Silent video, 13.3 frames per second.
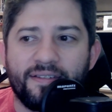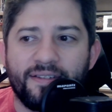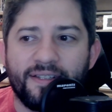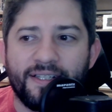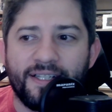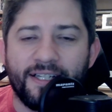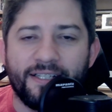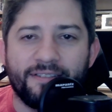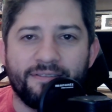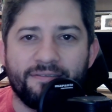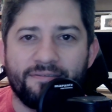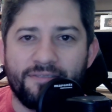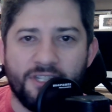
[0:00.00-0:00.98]
uh,
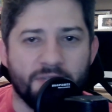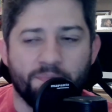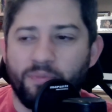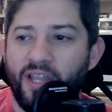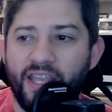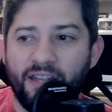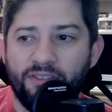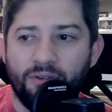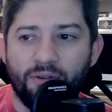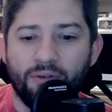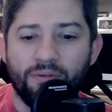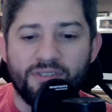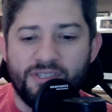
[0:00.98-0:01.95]
just playing
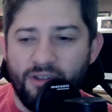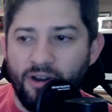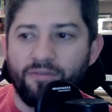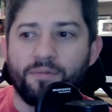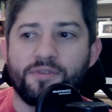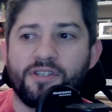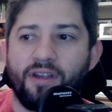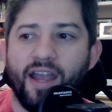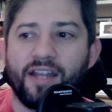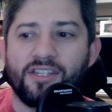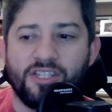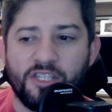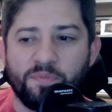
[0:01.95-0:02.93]
through, starting from
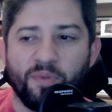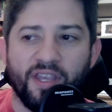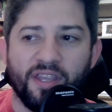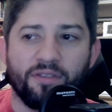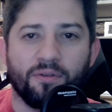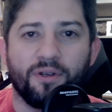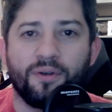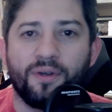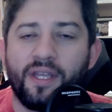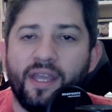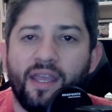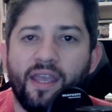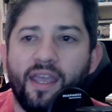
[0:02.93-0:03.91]
scratch and just playing through.
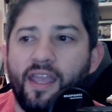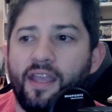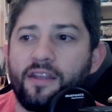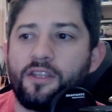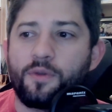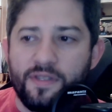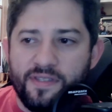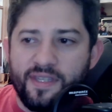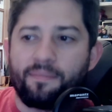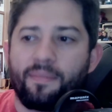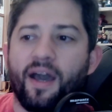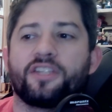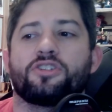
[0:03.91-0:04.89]
And you can see
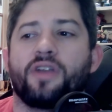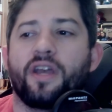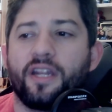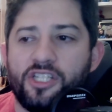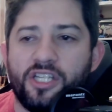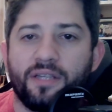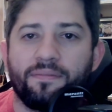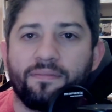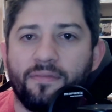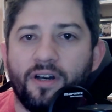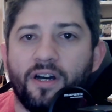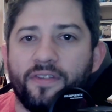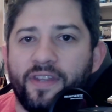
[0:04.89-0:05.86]
my strategy
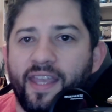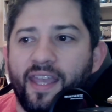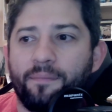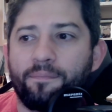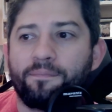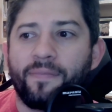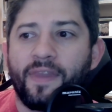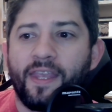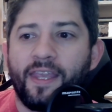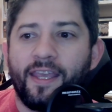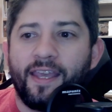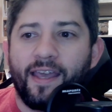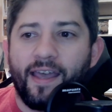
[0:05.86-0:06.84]
on the game
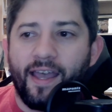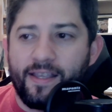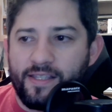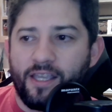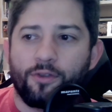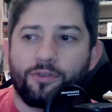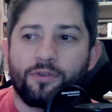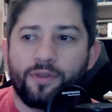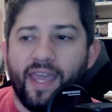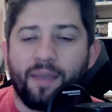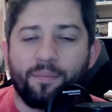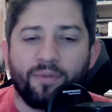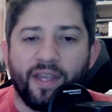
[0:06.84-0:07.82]
as I go through the
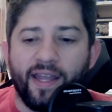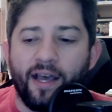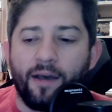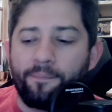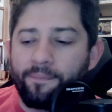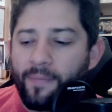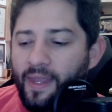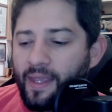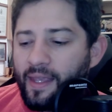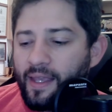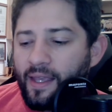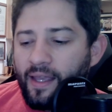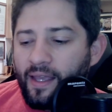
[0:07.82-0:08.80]
gameplay now.
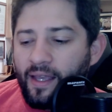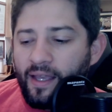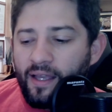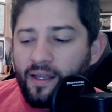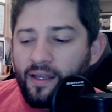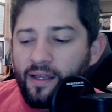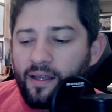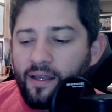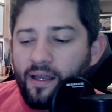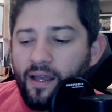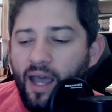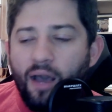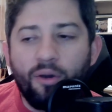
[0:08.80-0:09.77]

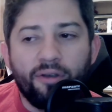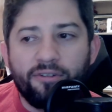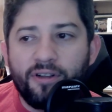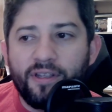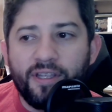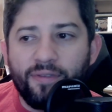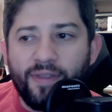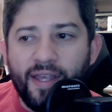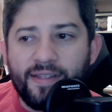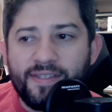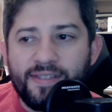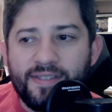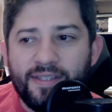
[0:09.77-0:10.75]
However, you know,
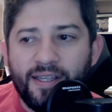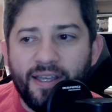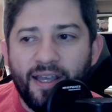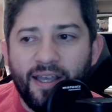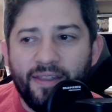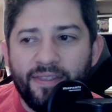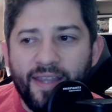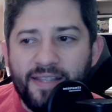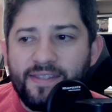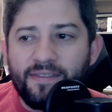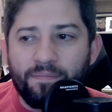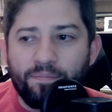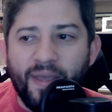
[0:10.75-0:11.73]
that's, that's
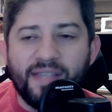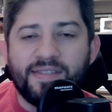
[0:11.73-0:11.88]
the best